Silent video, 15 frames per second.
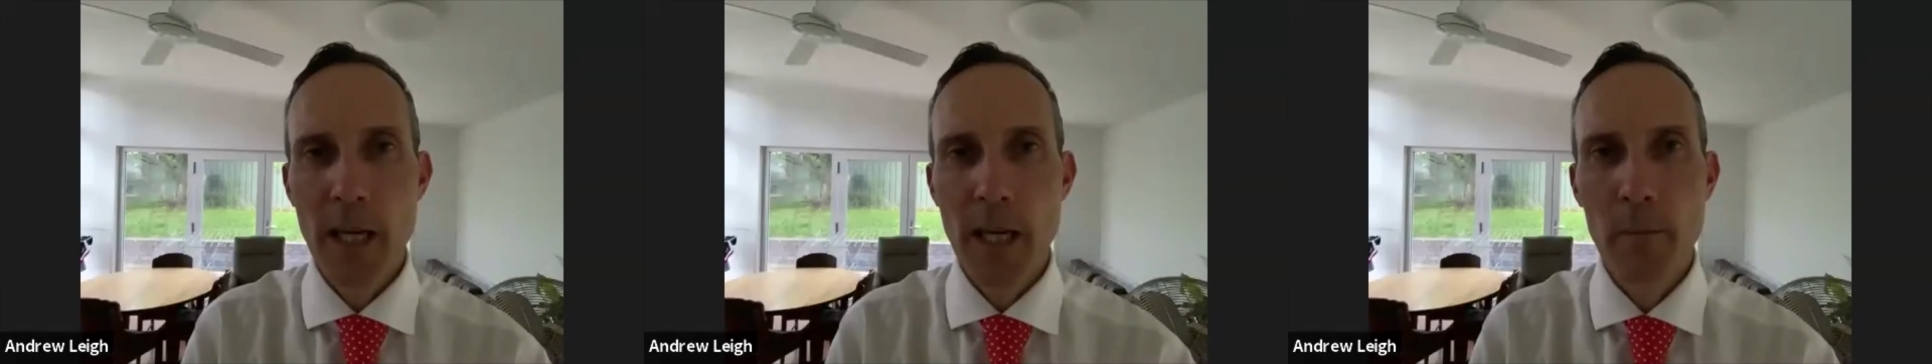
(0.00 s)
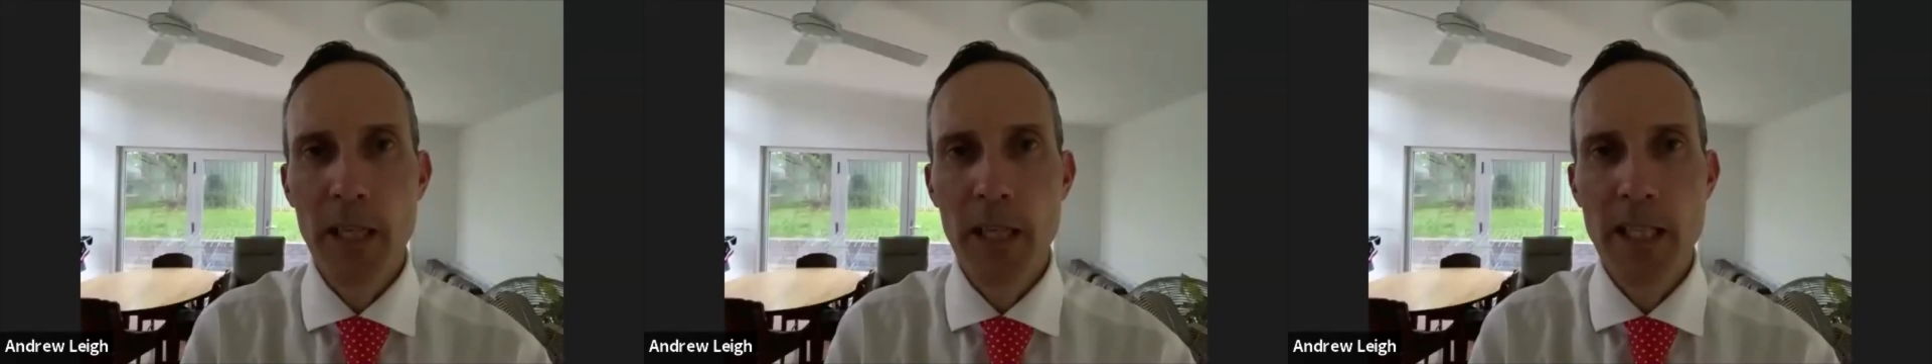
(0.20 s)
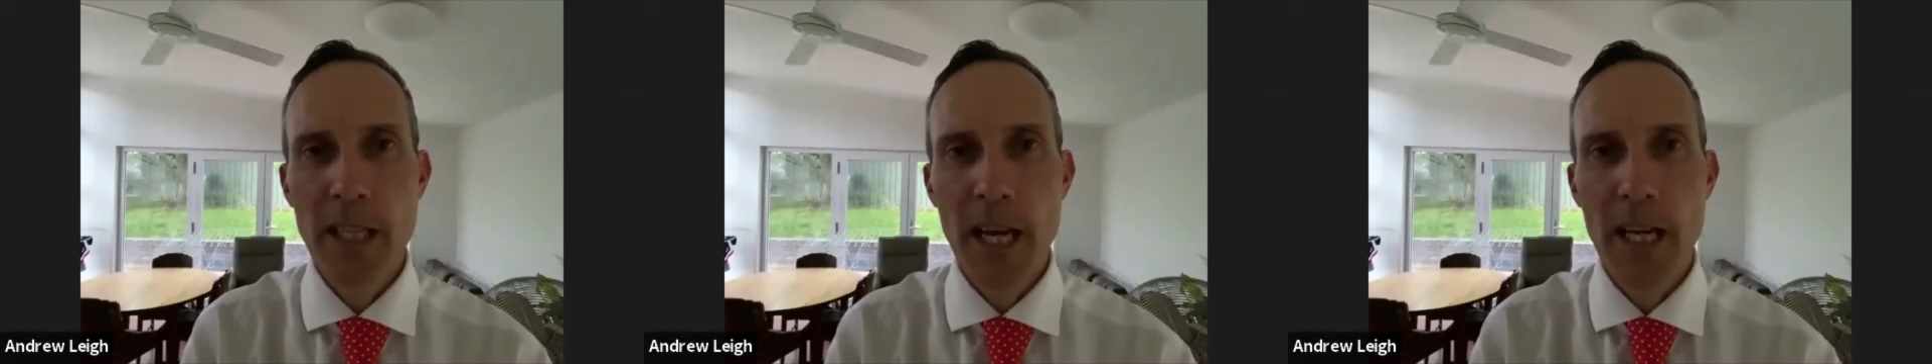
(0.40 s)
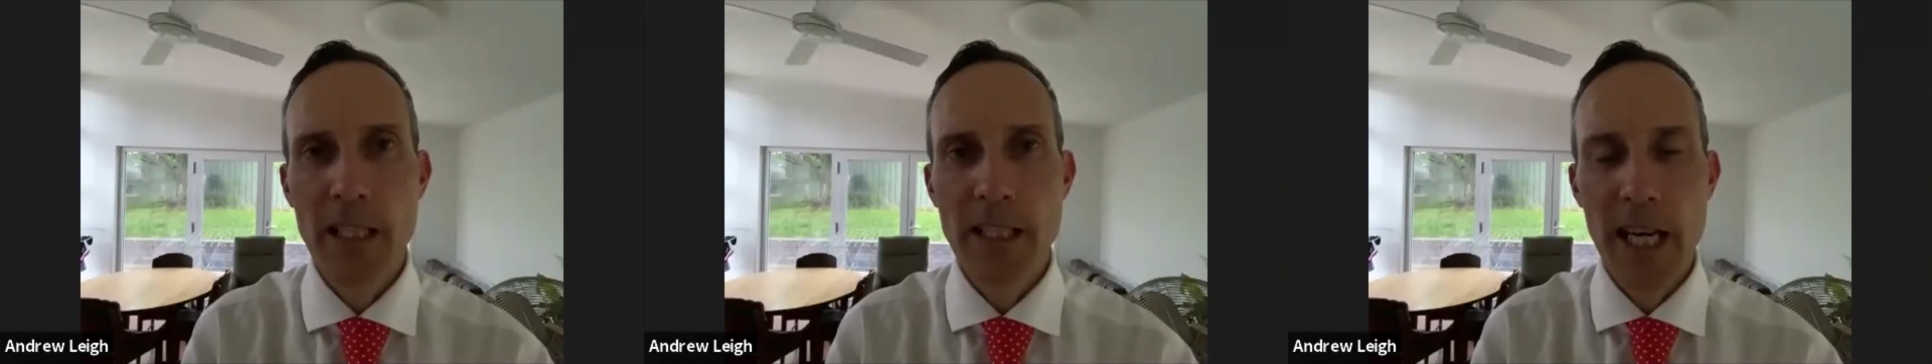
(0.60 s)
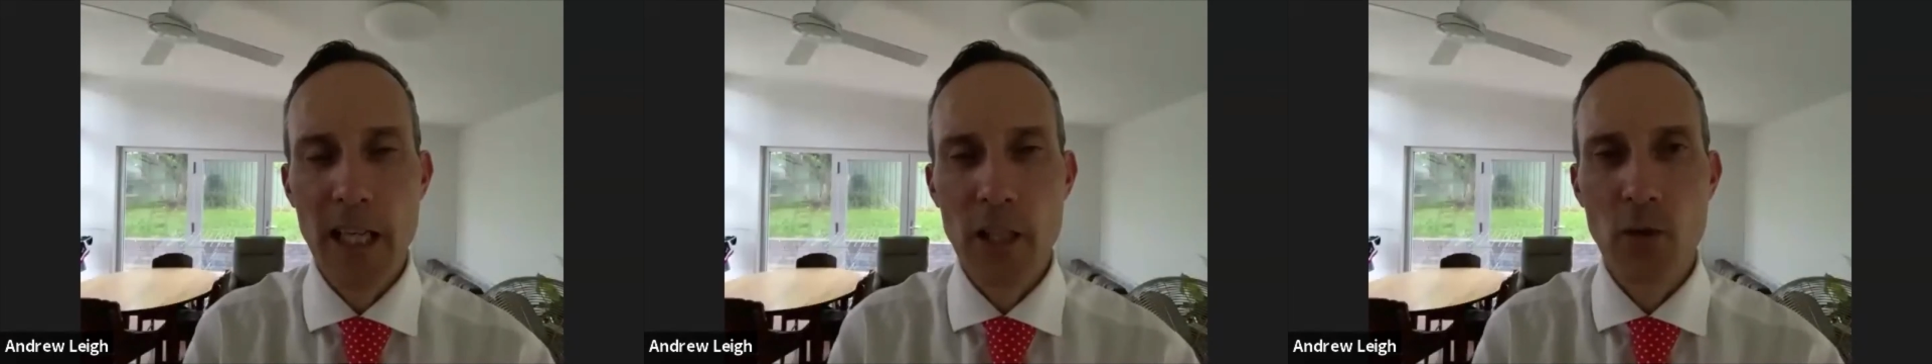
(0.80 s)
company
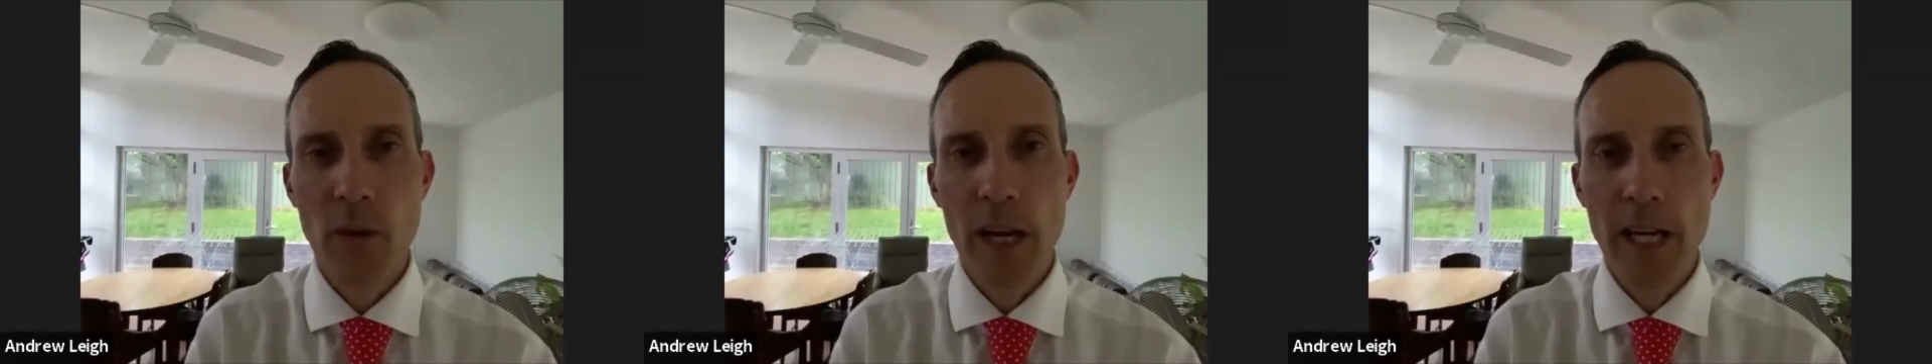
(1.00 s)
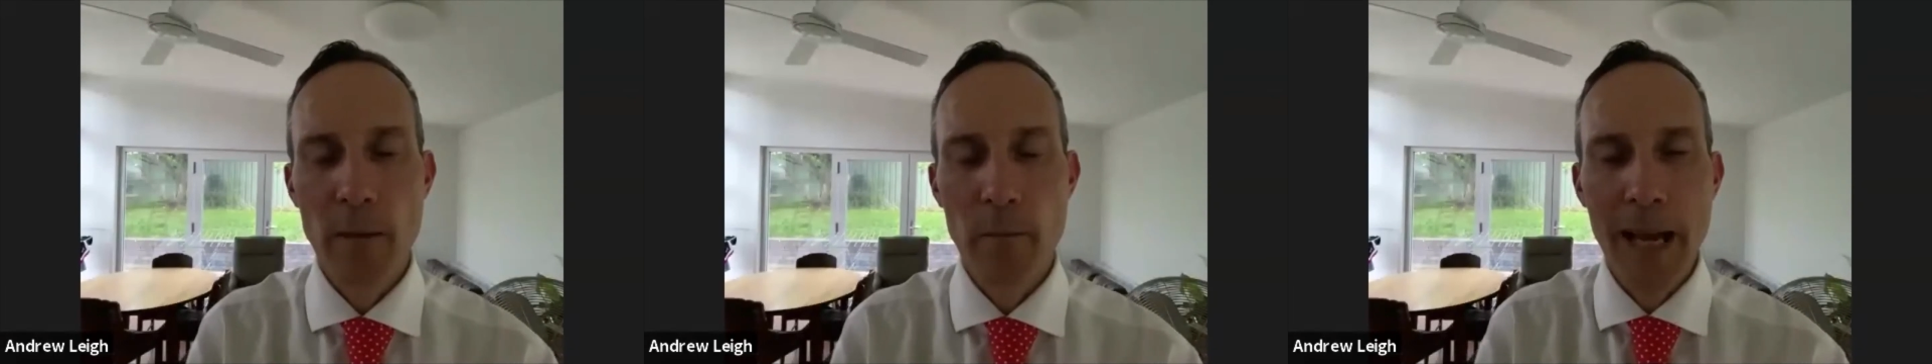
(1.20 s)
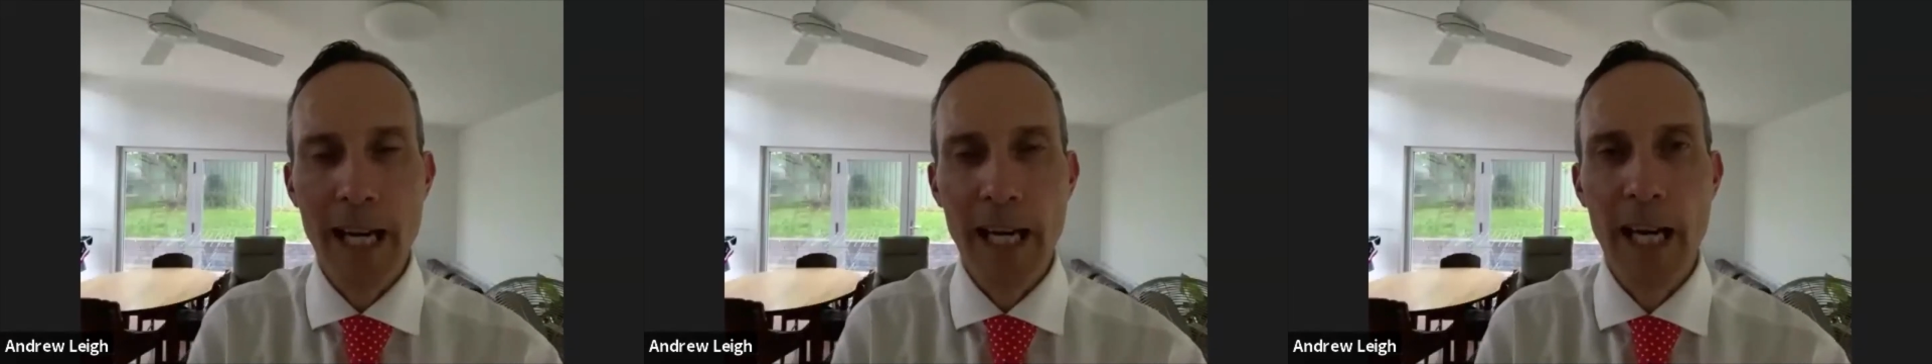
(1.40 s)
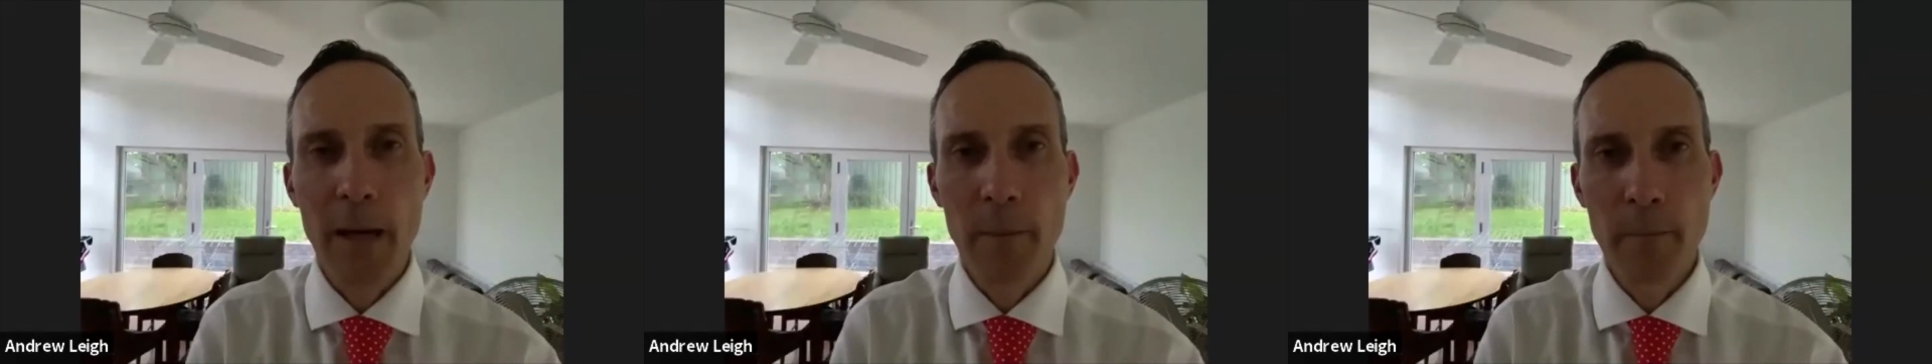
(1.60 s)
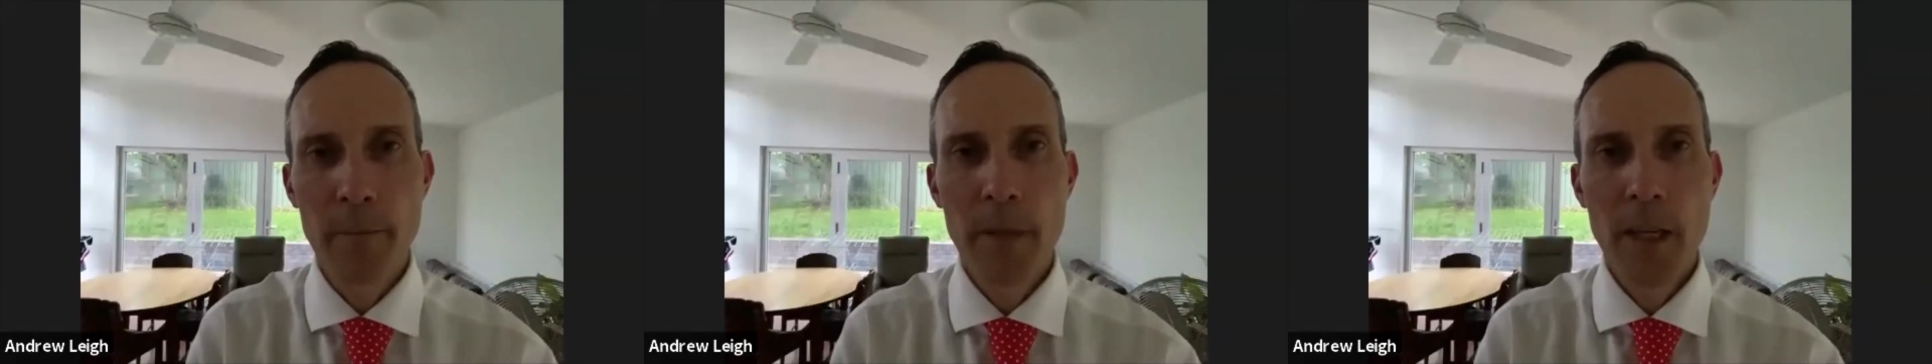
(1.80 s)
tax rate back
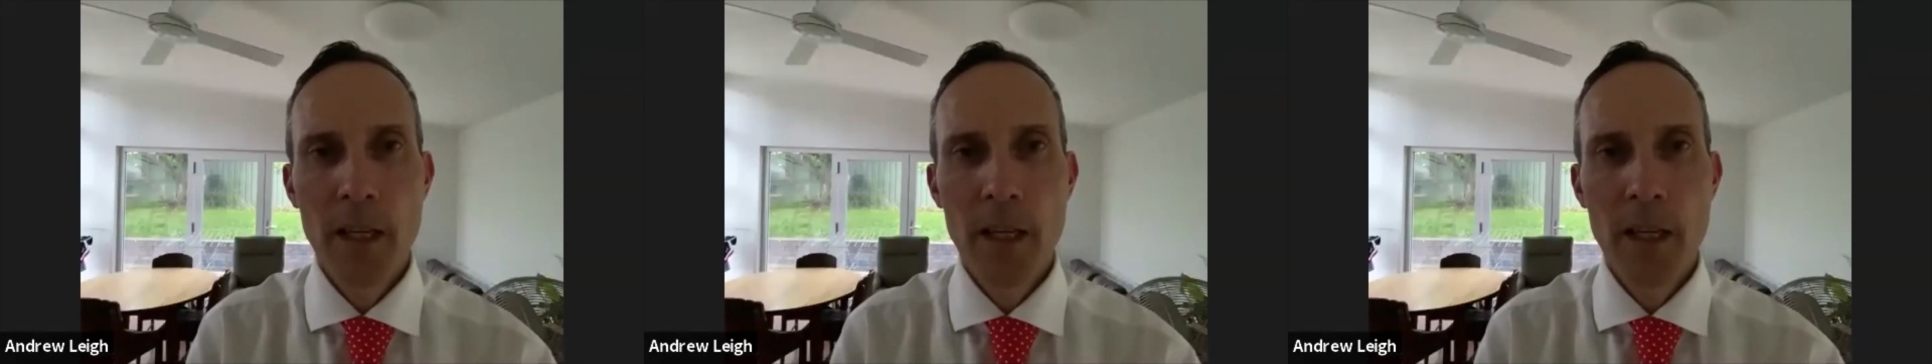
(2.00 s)
up.